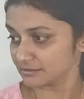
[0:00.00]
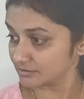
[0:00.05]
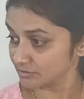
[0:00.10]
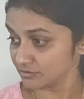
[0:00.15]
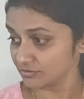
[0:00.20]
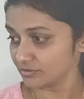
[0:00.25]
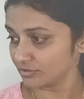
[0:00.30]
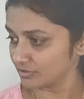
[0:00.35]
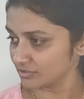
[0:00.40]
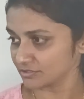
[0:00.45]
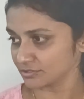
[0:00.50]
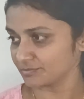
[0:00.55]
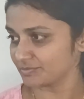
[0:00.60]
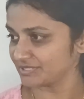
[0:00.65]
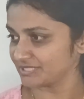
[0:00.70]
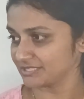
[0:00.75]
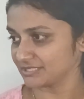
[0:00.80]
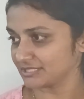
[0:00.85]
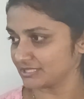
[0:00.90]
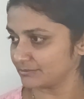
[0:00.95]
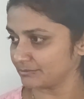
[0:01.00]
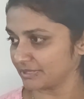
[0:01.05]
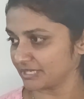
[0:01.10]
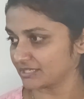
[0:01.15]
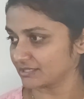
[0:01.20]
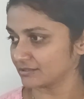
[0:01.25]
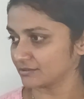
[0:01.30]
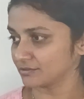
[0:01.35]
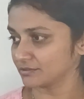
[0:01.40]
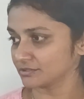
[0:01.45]
You also please
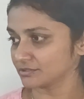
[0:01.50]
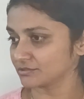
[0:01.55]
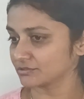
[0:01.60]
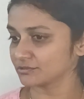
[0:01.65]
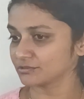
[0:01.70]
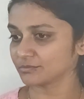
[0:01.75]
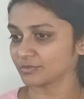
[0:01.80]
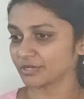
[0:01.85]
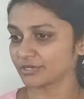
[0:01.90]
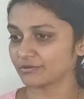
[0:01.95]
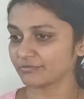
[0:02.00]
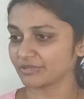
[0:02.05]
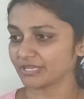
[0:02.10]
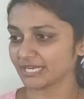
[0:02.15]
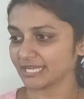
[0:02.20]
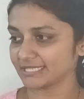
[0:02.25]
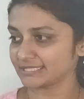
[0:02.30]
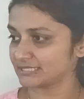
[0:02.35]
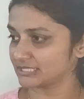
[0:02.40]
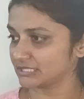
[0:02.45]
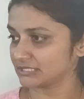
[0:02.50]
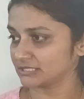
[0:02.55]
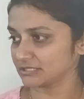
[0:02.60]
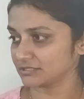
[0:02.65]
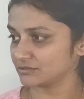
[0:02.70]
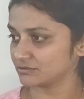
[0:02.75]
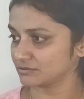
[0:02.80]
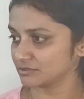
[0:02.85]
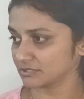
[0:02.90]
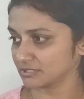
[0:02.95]
make a note. So tomorrow when ICSE
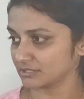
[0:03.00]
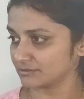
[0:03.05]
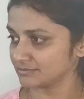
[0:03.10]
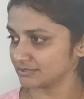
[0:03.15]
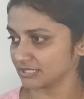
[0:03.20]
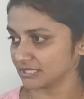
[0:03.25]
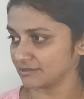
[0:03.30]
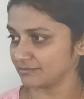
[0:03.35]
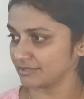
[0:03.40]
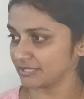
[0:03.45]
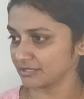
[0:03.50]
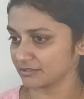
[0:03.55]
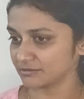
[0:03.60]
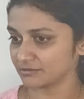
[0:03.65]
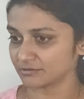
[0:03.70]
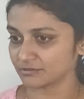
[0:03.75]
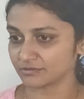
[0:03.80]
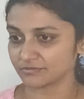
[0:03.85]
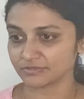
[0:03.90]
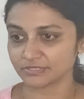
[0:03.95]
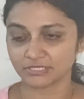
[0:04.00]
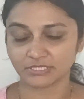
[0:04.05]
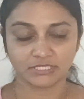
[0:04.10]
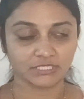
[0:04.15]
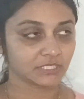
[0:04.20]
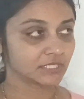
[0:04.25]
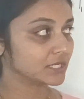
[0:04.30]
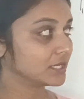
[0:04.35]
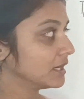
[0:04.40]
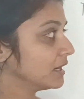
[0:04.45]
student comes, they will make a note.
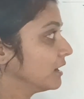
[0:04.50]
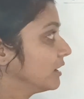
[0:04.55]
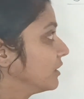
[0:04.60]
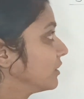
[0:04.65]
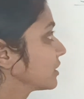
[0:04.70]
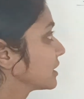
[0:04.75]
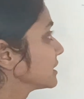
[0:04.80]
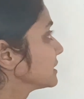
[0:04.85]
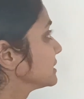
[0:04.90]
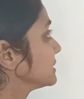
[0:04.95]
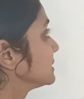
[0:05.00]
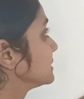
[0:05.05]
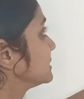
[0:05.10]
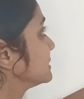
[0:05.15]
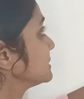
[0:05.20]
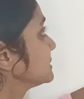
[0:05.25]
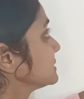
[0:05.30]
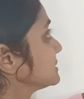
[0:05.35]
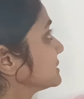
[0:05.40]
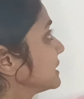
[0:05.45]
Okay, this